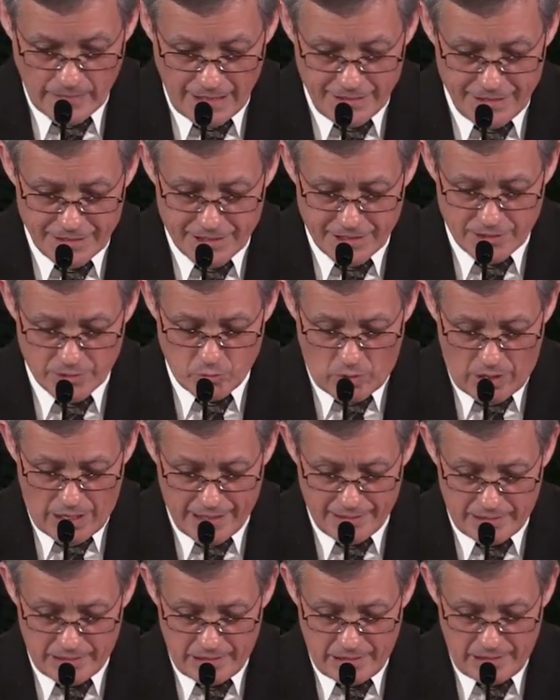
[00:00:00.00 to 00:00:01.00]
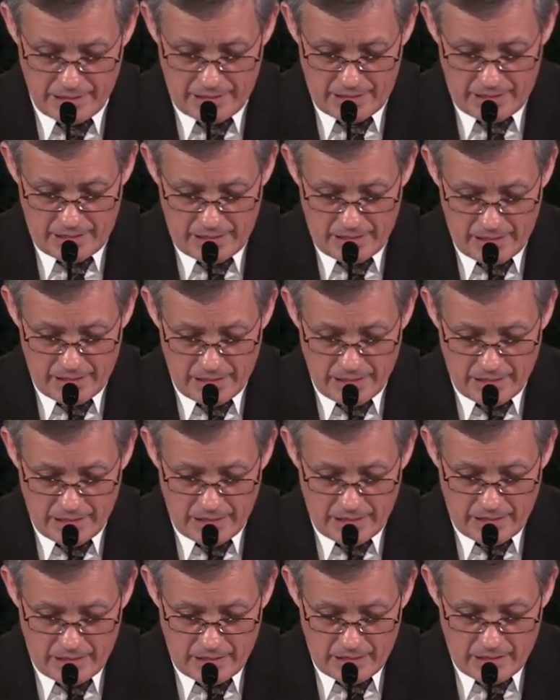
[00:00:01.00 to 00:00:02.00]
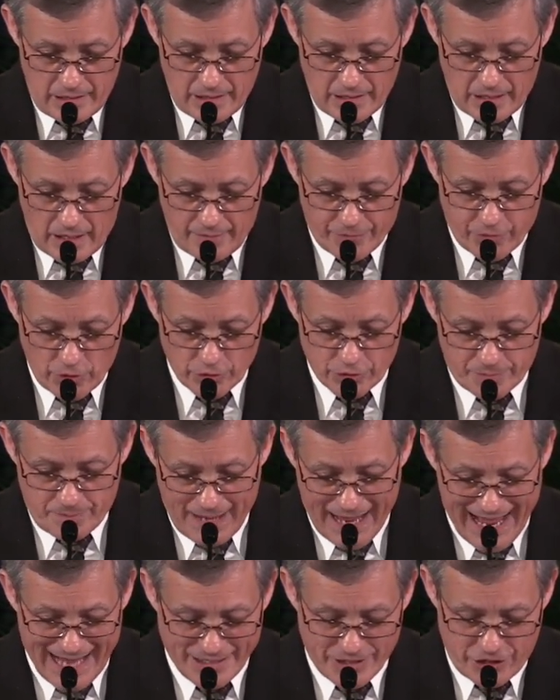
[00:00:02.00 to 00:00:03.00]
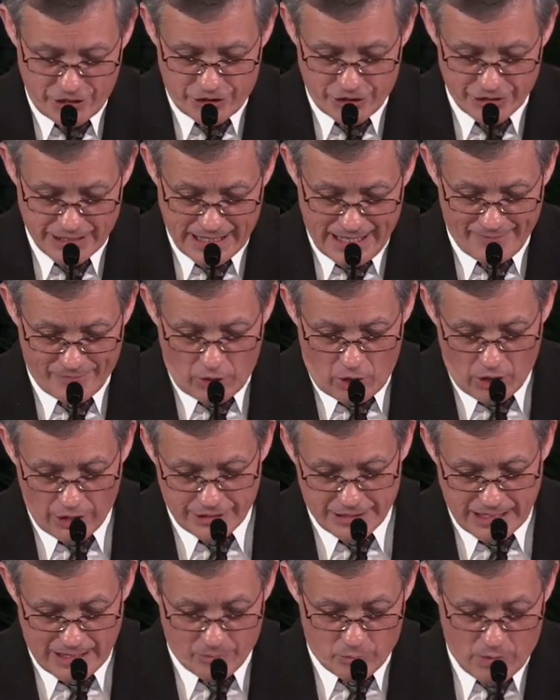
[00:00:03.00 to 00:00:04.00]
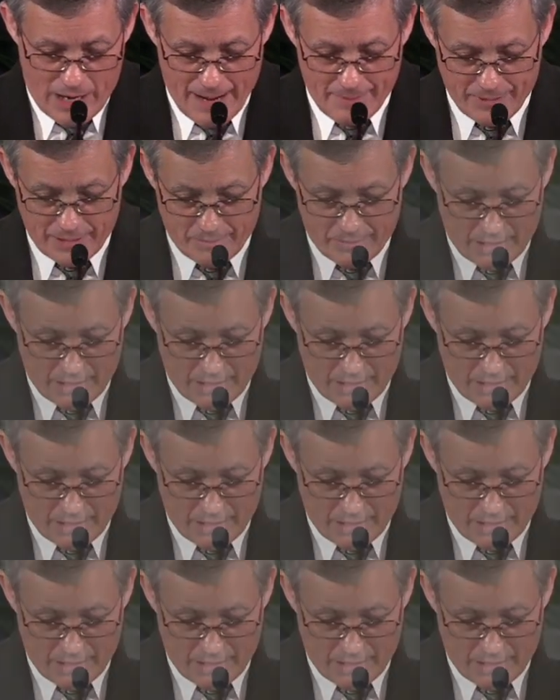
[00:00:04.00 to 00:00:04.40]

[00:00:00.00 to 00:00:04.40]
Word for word: This is one of those passages I have a hard time wrapping